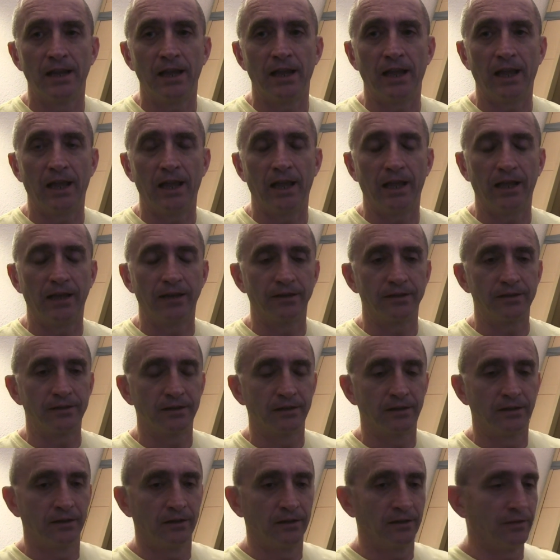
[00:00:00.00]
And
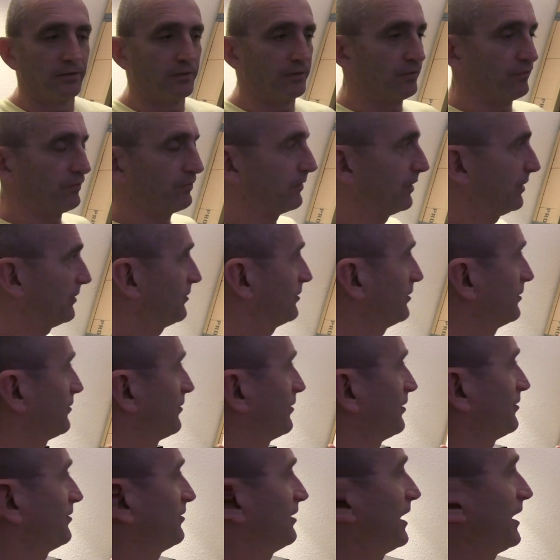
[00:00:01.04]
this is
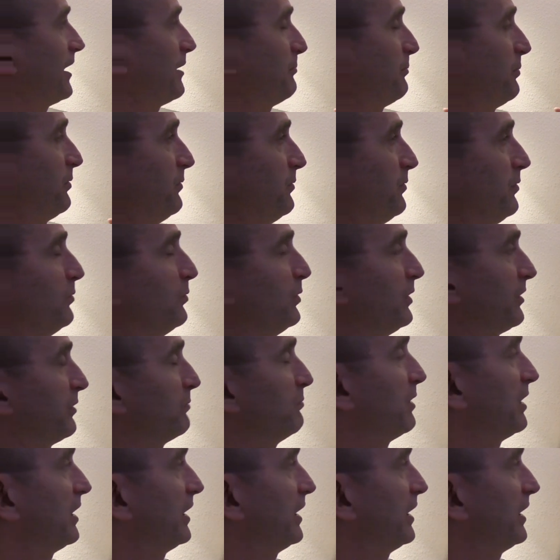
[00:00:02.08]
the setup with